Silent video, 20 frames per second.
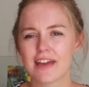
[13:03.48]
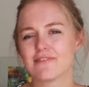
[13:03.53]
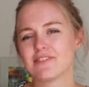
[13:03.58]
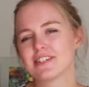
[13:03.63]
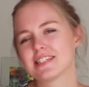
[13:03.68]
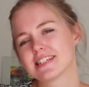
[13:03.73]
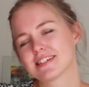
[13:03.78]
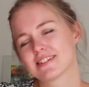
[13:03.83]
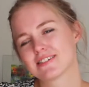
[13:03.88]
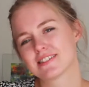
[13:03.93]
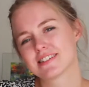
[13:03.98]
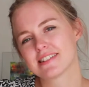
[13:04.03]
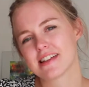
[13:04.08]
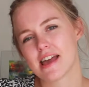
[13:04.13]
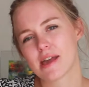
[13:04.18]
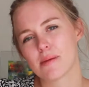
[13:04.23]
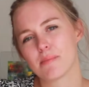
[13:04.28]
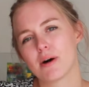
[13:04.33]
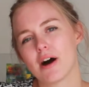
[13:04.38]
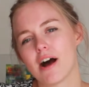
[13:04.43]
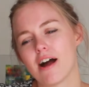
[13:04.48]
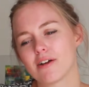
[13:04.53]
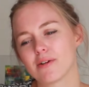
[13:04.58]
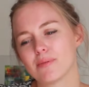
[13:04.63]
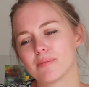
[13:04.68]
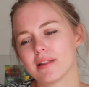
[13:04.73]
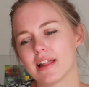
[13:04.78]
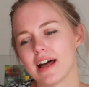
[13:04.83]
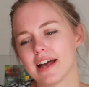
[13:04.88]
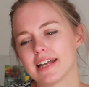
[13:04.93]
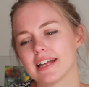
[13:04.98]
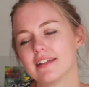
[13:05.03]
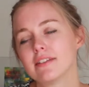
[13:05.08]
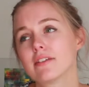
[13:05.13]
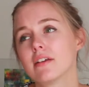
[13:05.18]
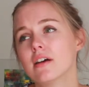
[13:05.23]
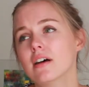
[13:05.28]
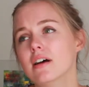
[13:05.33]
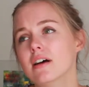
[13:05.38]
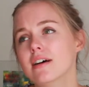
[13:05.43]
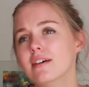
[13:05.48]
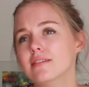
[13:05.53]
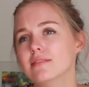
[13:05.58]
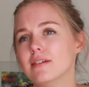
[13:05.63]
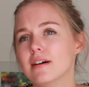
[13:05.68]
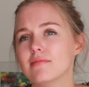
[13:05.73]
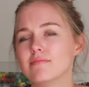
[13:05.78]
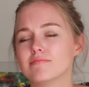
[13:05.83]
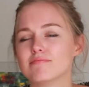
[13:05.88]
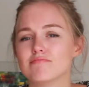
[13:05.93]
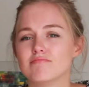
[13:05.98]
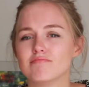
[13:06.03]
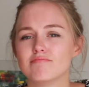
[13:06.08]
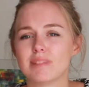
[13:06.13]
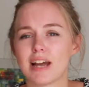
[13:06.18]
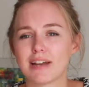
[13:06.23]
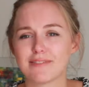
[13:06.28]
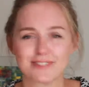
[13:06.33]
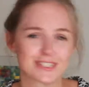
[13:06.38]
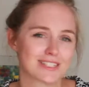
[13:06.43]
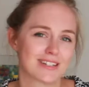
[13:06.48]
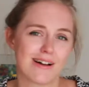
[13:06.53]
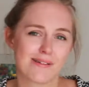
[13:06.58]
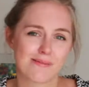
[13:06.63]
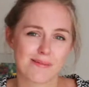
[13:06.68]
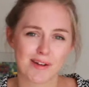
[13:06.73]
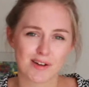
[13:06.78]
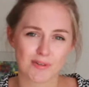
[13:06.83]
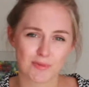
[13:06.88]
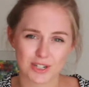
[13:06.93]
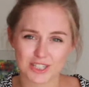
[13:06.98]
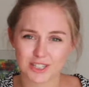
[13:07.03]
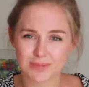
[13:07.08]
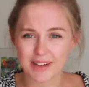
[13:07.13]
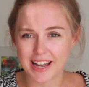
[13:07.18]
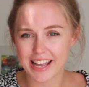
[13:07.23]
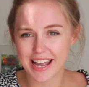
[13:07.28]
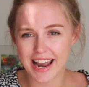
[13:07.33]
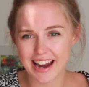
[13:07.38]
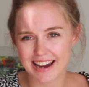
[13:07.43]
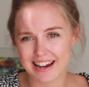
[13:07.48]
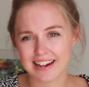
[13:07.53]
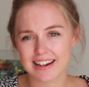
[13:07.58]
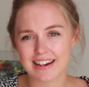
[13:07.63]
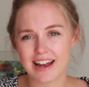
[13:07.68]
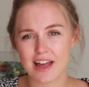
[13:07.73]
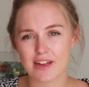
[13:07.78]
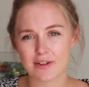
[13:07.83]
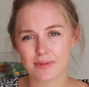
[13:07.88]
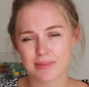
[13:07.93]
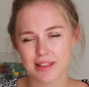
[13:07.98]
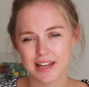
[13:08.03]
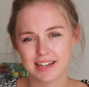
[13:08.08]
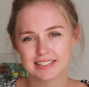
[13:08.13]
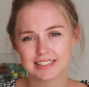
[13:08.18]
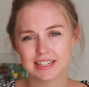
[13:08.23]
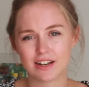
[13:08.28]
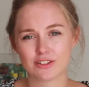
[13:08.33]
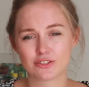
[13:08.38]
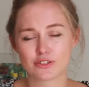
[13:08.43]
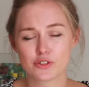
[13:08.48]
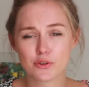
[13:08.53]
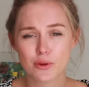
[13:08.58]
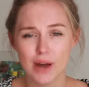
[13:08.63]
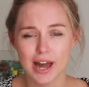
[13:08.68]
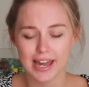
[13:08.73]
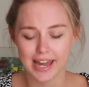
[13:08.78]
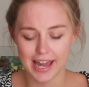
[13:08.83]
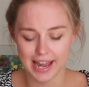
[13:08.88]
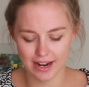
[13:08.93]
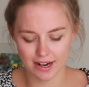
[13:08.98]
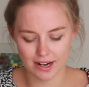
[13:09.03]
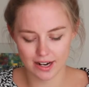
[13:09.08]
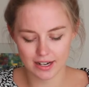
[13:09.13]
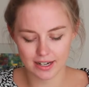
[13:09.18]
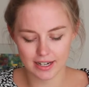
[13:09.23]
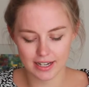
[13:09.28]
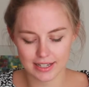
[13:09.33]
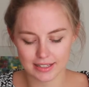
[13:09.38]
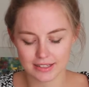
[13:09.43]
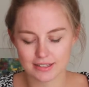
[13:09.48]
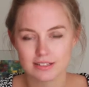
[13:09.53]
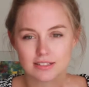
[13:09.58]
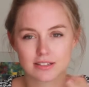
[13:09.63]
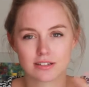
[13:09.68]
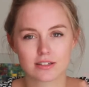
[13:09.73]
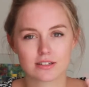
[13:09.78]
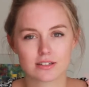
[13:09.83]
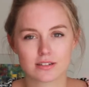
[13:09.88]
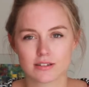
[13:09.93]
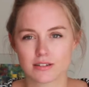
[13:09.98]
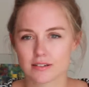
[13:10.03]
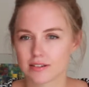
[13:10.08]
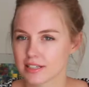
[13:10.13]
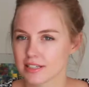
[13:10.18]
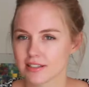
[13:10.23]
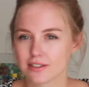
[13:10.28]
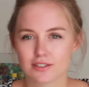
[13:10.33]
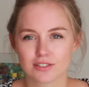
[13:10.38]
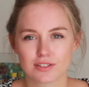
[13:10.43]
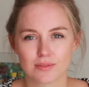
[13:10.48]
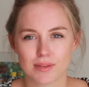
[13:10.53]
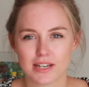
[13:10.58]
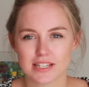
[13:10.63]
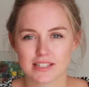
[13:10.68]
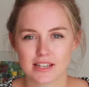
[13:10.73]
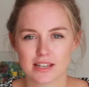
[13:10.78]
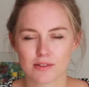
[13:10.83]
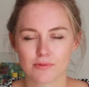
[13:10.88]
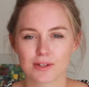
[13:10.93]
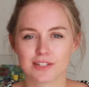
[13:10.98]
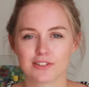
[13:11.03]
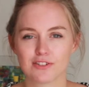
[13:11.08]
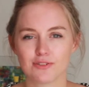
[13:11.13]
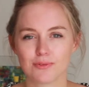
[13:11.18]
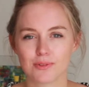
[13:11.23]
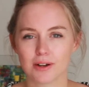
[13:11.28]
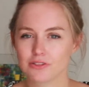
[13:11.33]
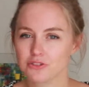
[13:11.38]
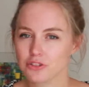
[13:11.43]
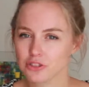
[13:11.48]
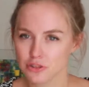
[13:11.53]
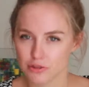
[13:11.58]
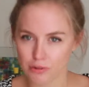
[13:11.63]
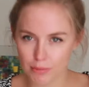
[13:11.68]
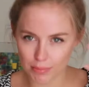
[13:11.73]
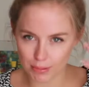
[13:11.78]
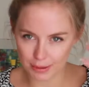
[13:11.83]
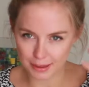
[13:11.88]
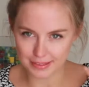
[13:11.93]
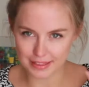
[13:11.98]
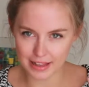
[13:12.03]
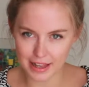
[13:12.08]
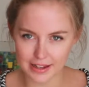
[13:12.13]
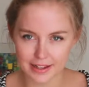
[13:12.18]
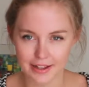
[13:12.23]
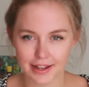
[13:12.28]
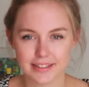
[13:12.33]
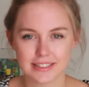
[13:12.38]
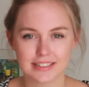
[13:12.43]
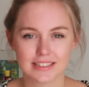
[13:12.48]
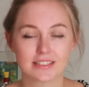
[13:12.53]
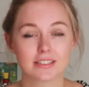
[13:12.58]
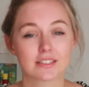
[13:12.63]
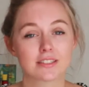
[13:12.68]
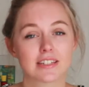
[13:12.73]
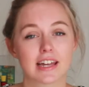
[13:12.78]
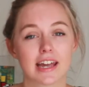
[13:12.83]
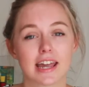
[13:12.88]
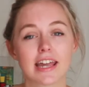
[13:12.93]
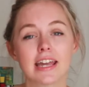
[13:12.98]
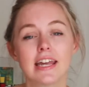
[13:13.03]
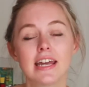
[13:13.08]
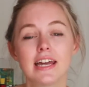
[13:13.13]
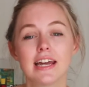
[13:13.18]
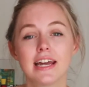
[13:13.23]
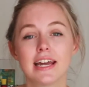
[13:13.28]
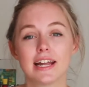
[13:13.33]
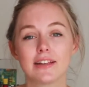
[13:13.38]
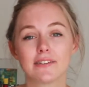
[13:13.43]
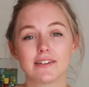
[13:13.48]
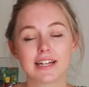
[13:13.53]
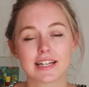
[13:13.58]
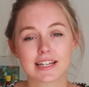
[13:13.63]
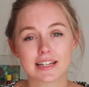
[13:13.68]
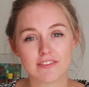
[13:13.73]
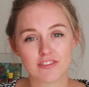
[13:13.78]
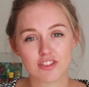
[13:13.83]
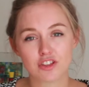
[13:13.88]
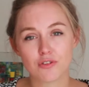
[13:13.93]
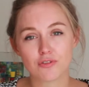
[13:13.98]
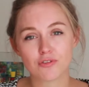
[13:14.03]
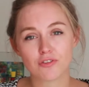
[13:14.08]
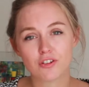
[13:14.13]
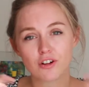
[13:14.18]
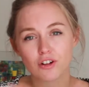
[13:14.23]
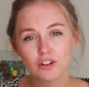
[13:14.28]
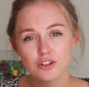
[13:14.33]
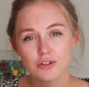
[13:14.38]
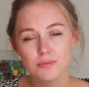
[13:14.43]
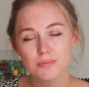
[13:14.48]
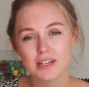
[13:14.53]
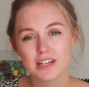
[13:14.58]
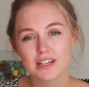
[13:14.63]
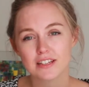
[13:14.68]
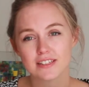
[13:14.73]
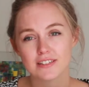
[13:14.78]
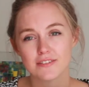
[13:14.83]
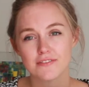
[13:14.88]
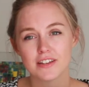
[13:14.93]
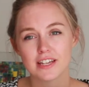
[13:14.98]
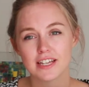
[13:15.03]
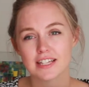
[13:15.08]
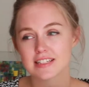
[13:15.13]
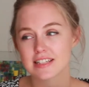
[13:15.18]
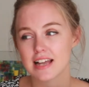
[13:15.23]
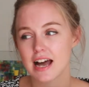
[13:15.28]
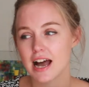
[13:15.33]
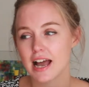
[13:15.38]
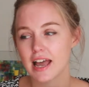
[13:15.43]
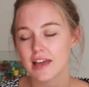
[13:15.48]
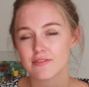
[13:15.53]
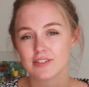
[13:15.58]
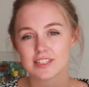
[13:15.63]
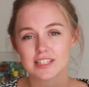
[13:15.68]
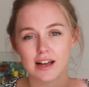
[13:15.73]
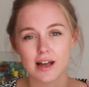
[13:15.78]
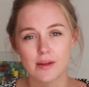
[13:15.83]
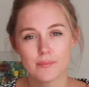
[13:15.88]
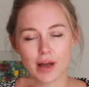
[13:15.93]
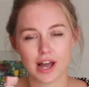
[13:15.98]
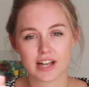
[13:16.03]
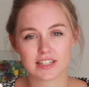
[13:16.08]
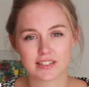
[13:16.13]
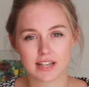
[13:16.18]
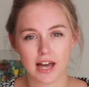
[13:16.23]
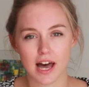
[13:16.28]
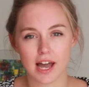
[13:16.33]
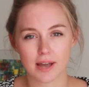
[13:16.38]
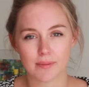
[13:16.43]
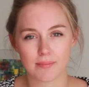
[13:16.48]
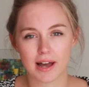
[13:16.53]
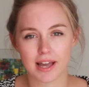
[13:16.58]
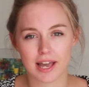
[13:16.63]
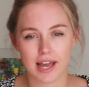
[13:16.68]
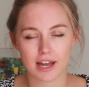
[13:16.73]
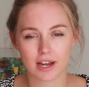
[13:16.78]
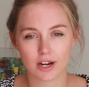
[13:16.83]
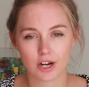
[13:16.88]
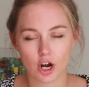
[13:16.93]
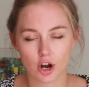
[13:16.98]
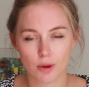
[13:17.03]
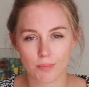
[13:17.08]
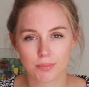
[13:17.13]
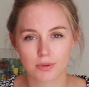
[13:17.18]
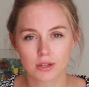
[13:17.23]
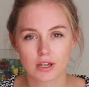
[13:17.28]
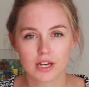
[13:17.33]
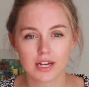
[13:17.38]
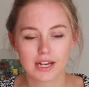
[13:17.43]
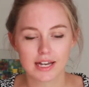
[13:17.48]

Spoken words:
every single day, but I apply it every time I wash my hair. I apply it on dry hair and it looks amazing. When you want to do a bun like I did today, it really gives you volume, because the thing is that every time I tie my hair up,